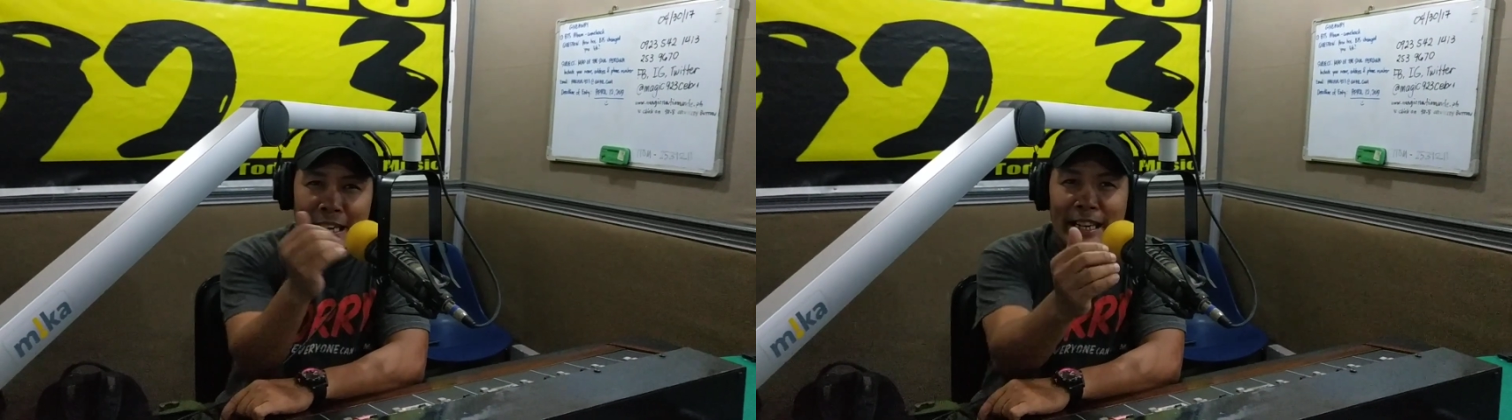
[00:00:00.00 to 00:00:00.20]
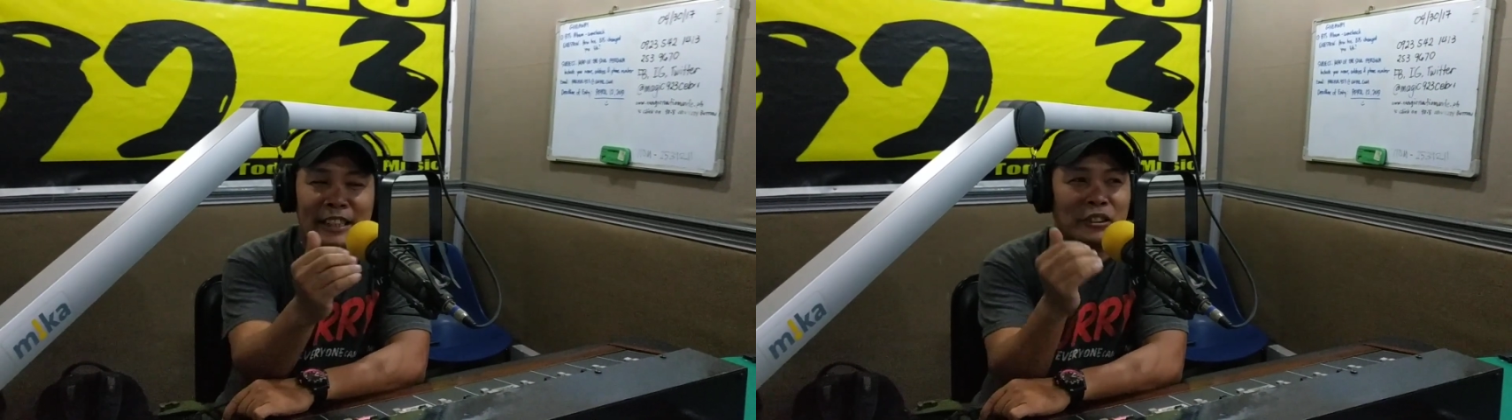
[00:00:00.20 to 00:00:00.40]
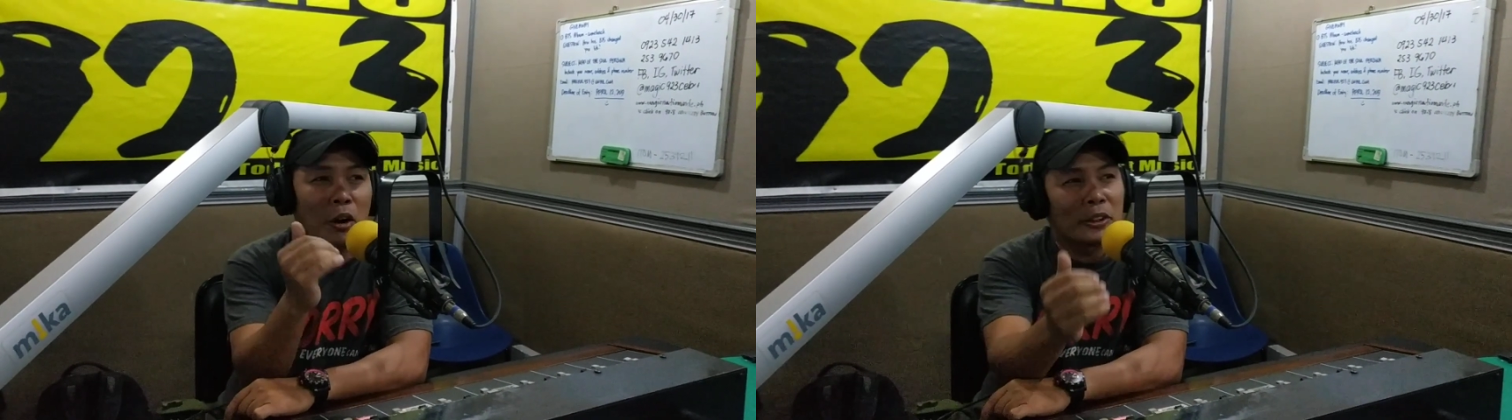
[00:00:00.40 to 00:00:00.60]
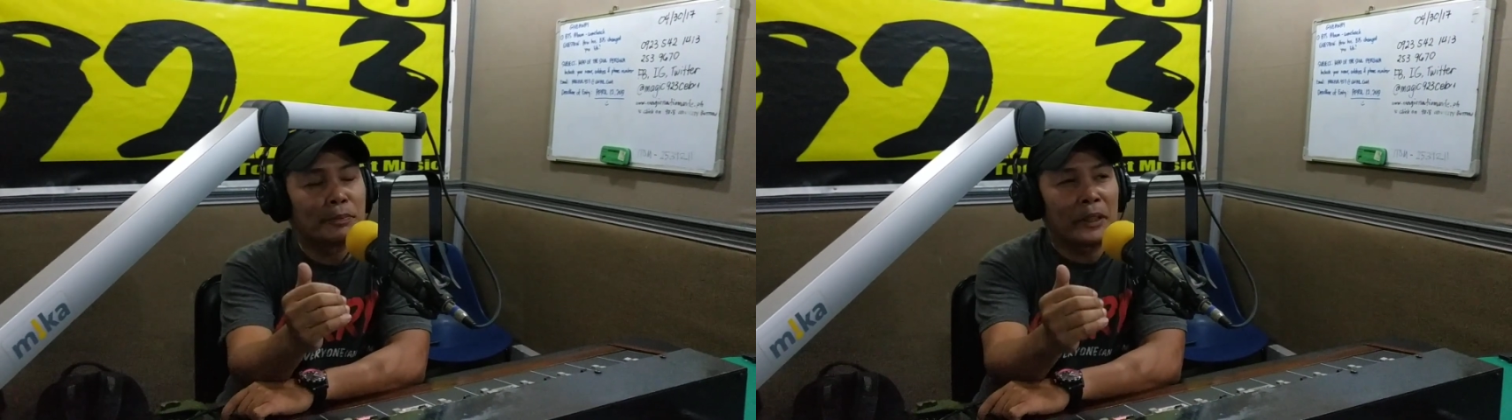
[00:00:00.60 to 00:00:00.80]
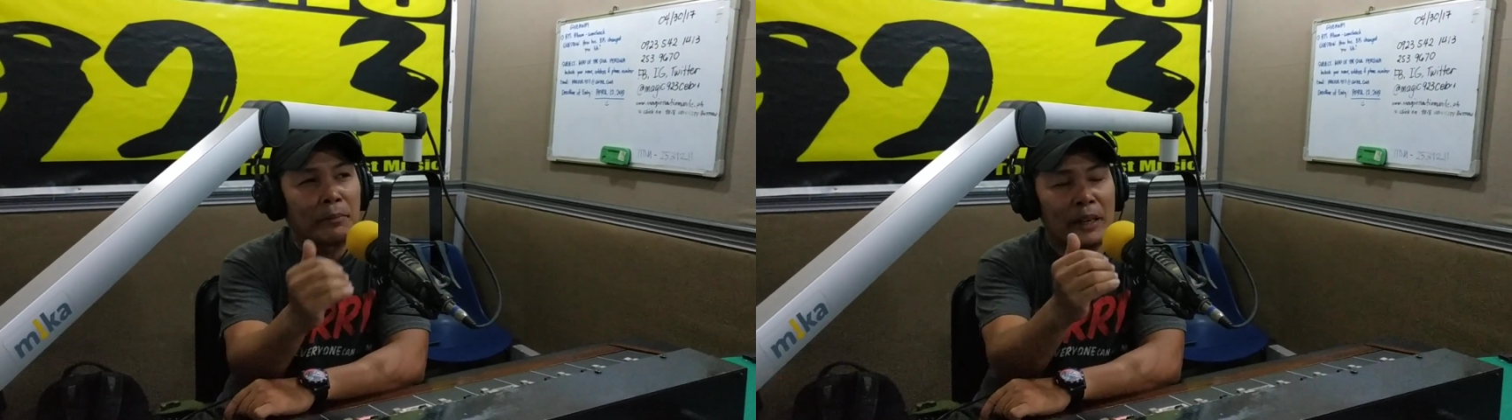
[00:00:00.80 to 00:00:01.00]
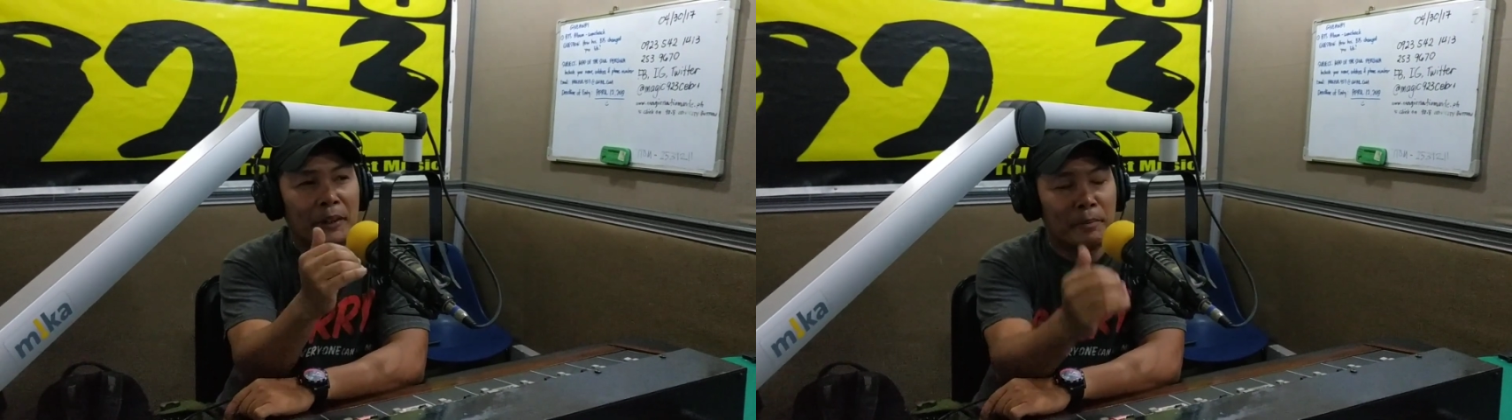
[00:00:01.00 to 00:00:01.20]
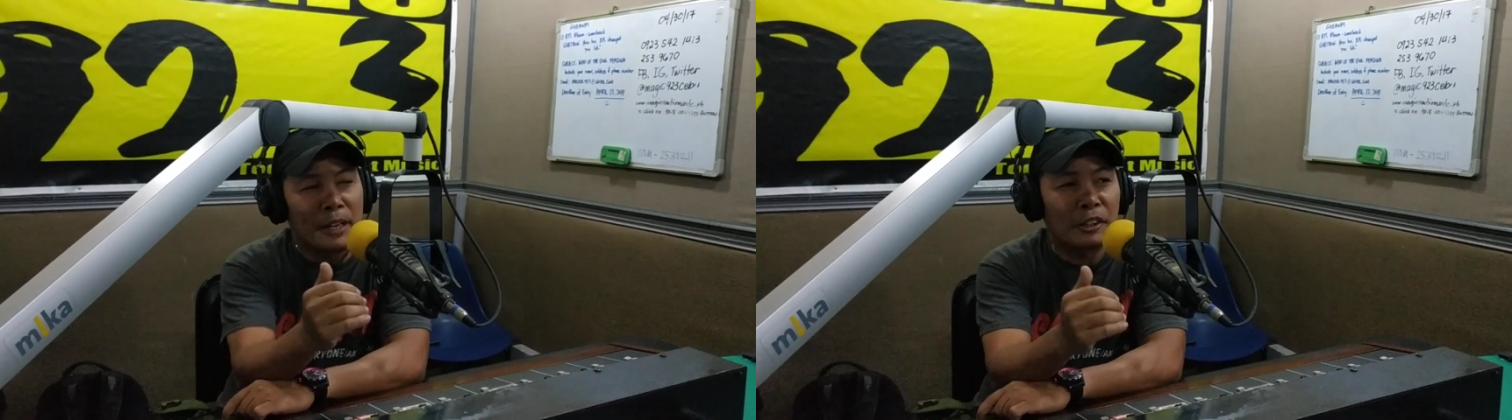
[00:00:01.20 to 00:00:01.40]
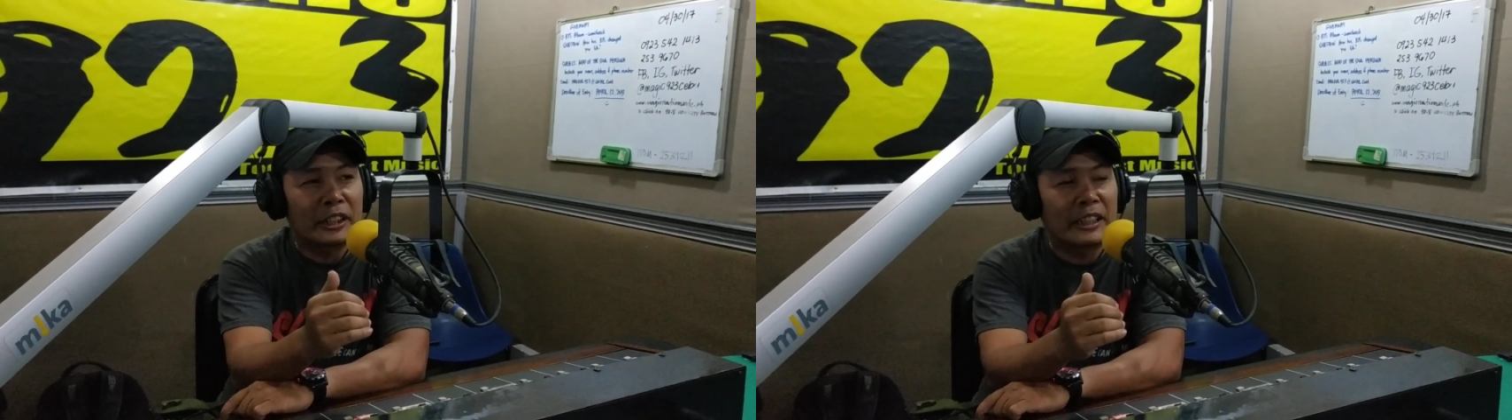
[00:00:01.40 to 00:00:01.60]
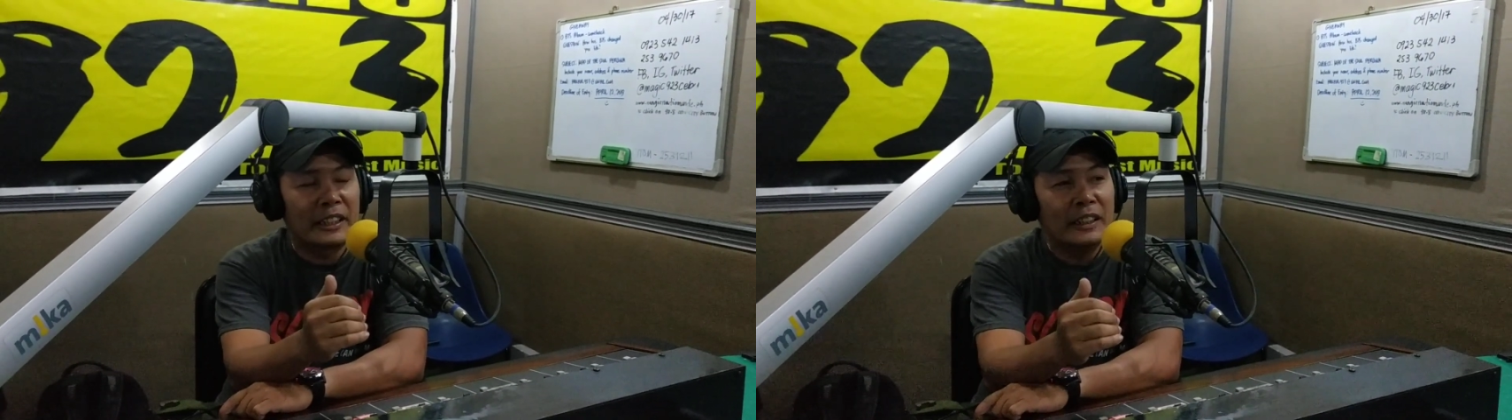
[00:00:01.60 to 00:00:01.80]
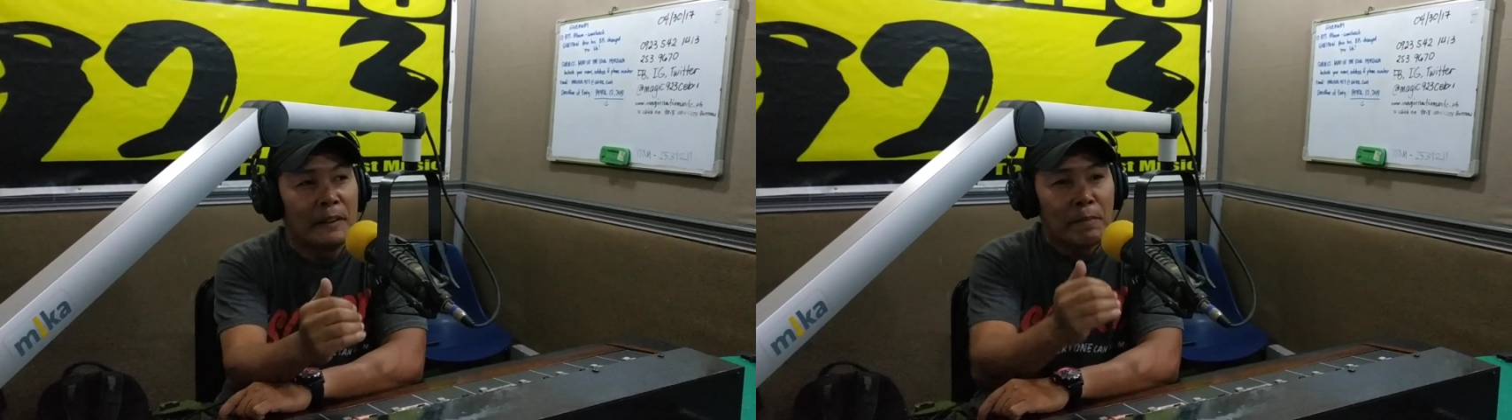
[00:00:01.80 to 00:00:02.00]
It has always been about
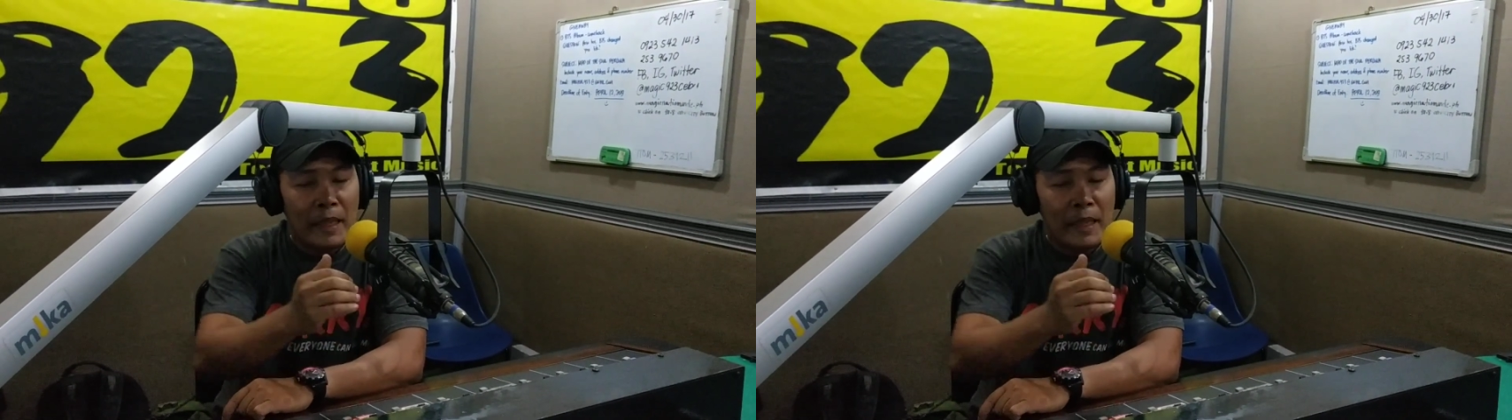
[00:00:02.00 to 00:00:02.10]
America.